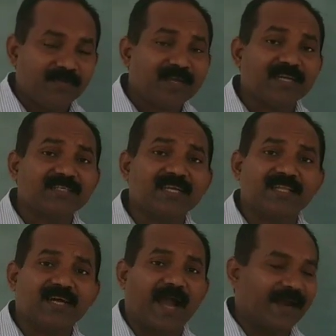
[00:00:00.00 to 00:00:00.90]
we
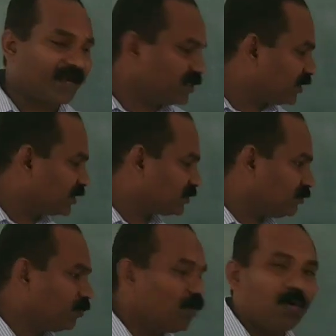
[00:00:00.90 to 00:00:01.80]
consider the hydrogen
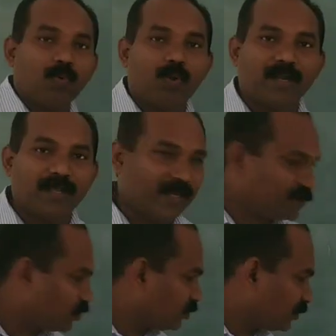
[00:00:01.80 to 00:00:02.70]
atom, one
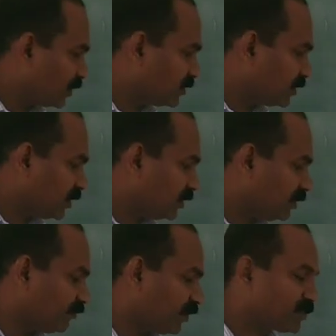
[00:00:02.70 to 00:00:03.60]
electron present in
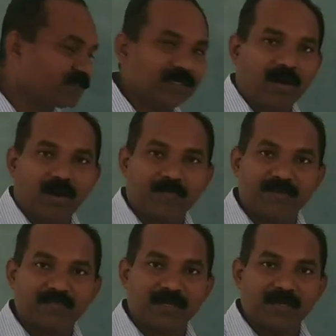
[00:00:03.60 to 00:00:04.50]
the first
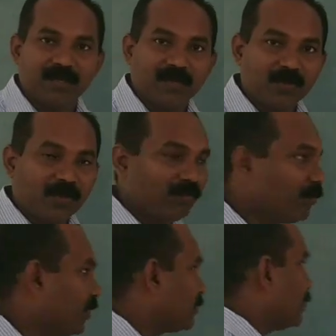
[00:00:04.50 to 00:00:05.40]
orbit. You
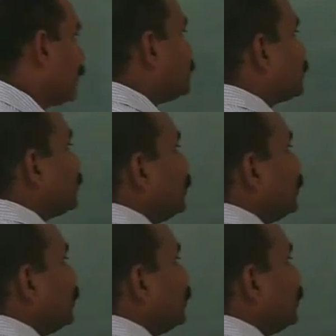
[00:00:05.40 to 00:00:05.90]
remember that